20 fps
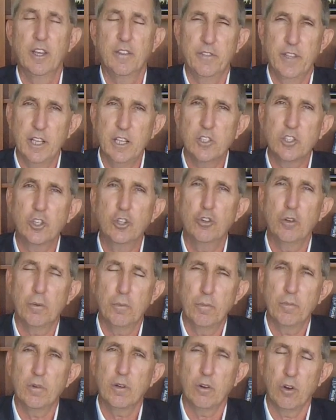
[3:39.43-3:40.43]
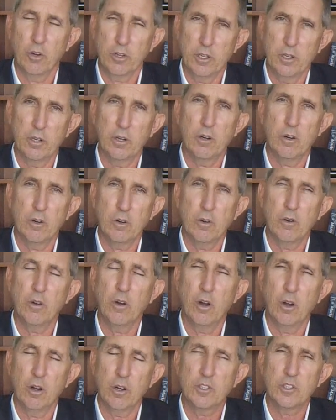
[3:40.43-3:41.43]
These 2
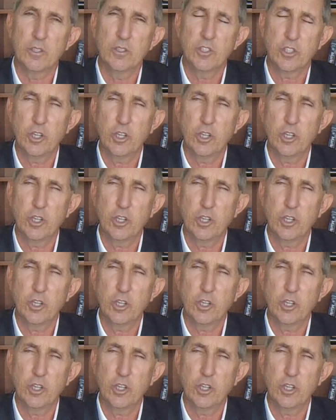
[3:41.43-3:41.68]
are